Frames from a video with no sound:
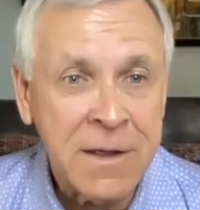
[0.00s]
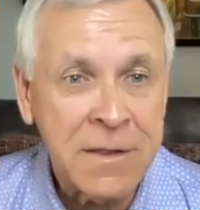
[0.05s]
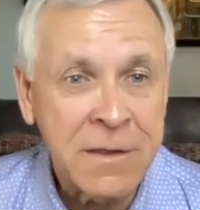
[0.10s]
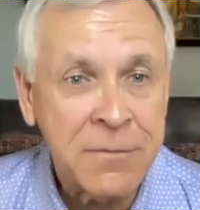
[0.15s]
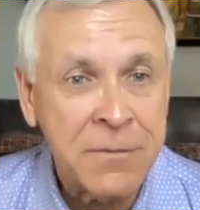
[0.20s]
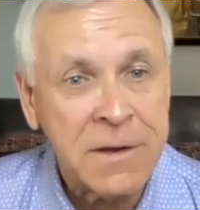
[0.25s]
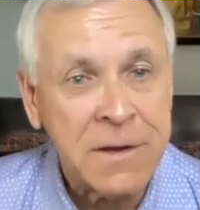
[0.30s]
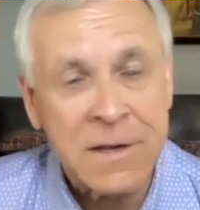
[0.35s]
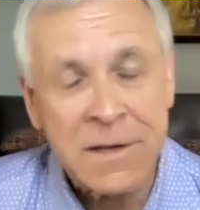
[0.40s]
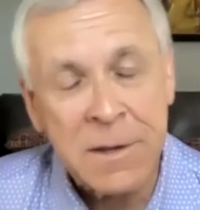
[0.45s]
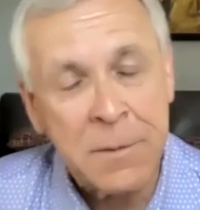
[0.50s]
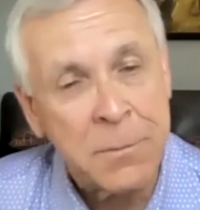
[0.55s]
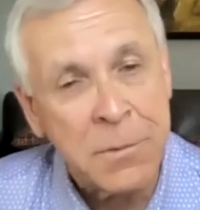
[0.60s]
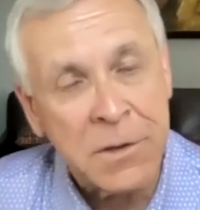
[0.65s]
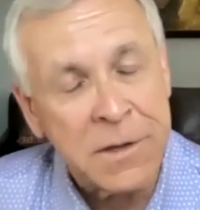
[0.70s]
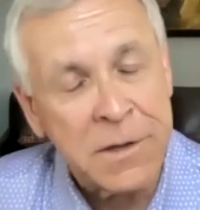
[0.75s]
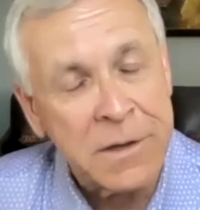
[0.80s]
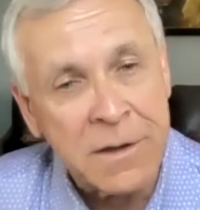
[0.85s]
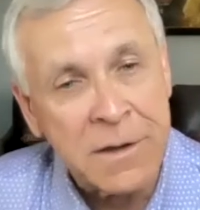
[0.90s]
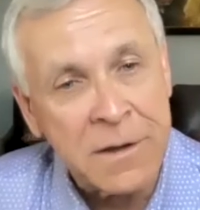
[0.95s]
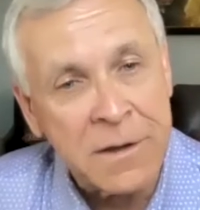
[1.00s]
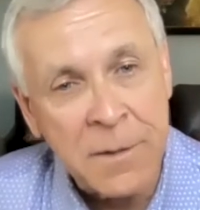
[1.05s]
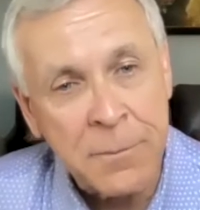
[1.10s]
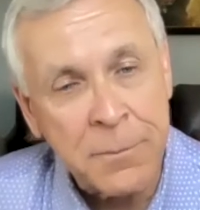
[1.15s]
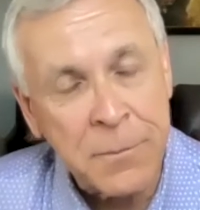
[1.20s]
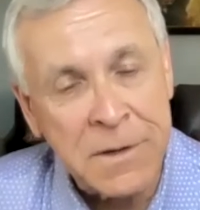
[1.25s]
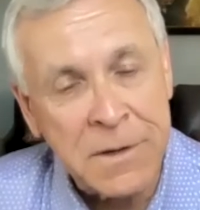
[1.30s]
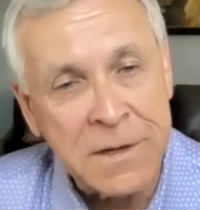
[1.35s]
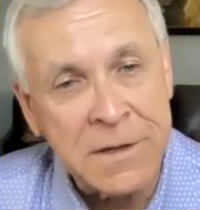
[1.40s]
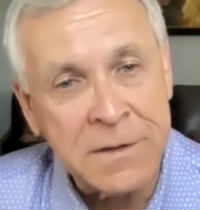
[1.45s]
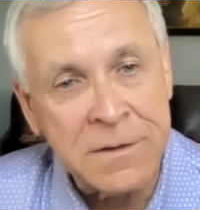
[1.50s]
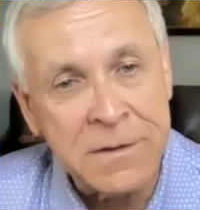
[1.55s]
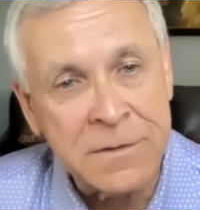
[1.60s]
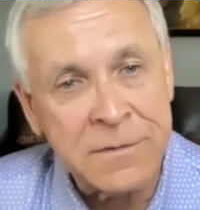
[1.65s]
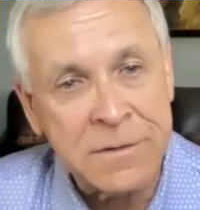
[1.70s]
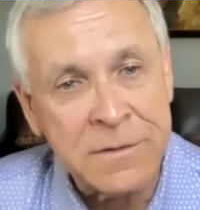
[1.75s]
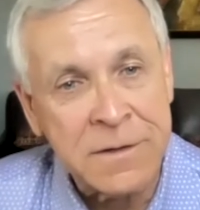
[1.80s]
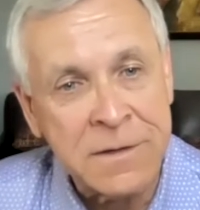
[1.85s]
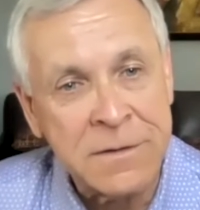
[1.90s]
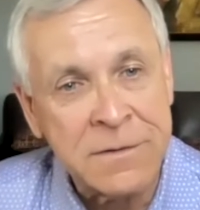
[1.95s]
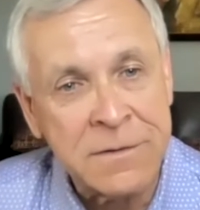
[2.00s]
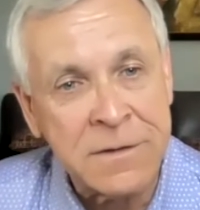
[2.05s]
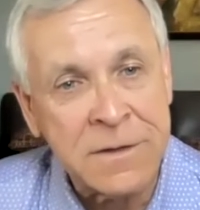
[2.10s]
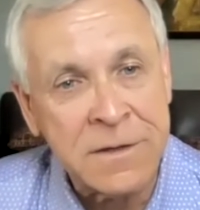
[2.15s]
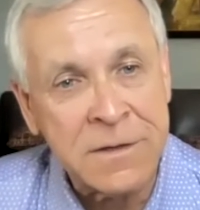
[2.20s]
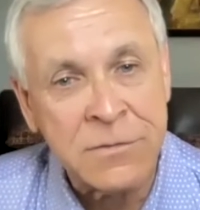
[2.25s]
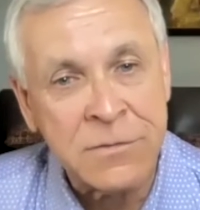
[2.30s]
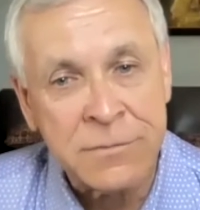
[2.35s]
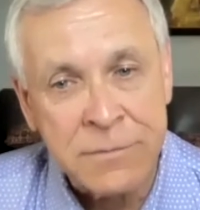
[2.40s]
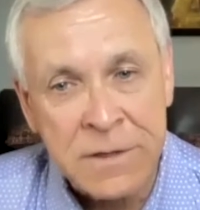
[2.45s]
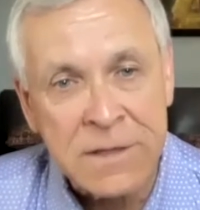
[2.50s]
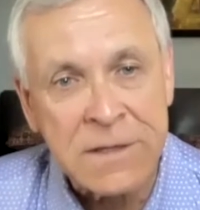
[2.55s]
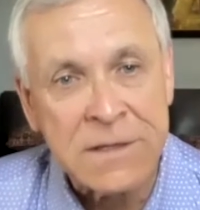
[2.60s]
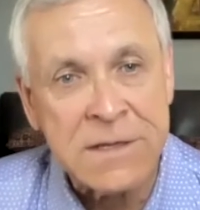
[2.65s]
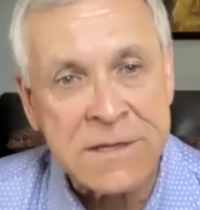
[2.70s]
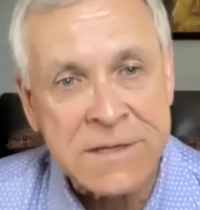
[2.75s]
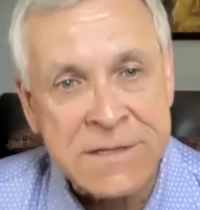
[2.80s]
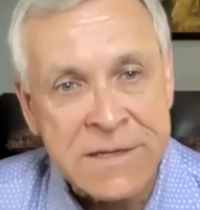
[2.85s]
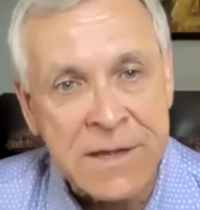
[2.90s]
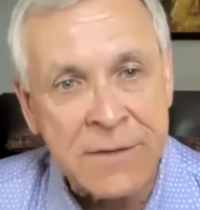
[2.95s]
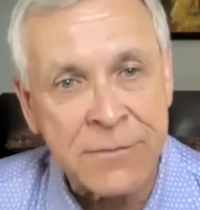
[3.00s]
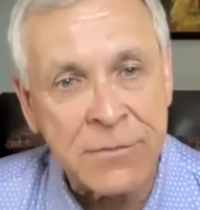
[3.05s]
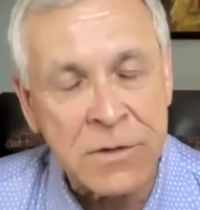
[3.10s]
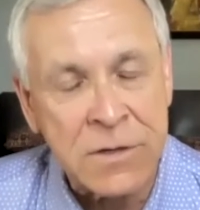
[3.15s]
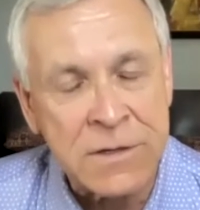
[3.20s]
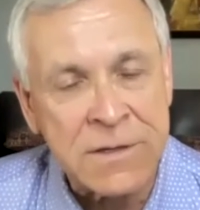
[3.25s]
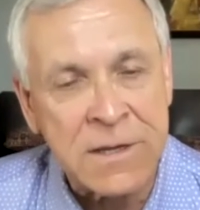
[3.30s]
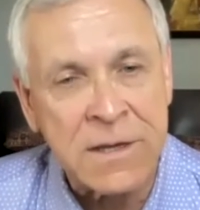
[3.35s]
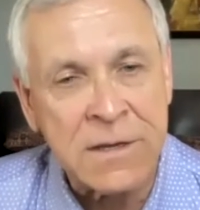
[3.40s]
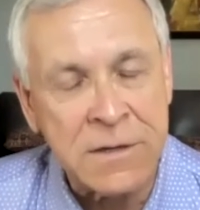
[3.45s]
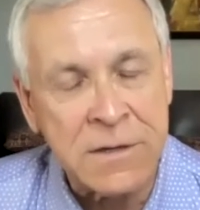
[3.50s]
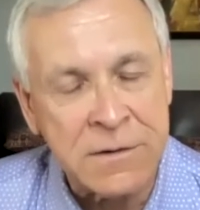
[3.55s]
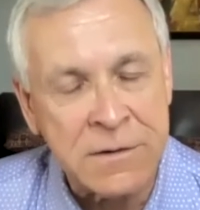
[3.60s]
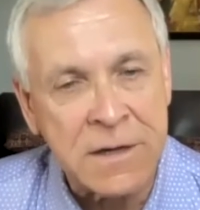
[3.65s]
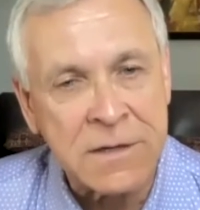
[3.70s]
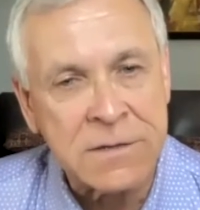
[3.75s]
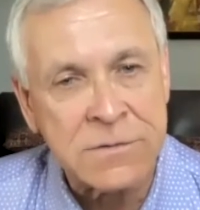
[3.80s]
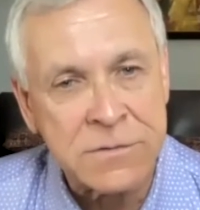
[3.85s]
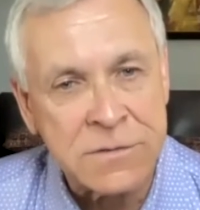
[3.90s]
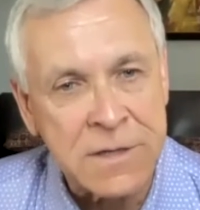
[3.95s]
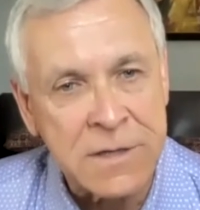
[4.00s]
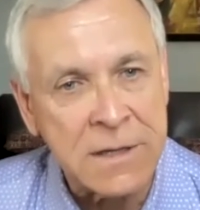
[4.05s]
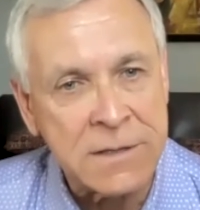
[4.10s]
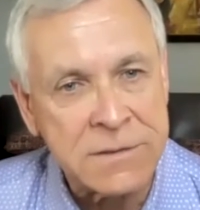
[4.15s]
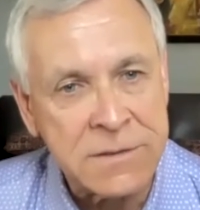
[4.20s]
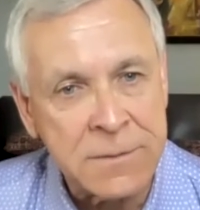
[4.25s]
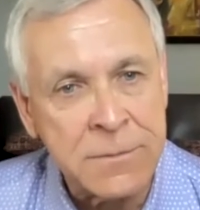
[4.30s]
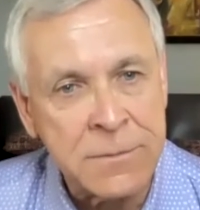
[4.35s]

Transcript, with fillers: Yeah, they forget that building a company is is it's really a seven to ten year exercise.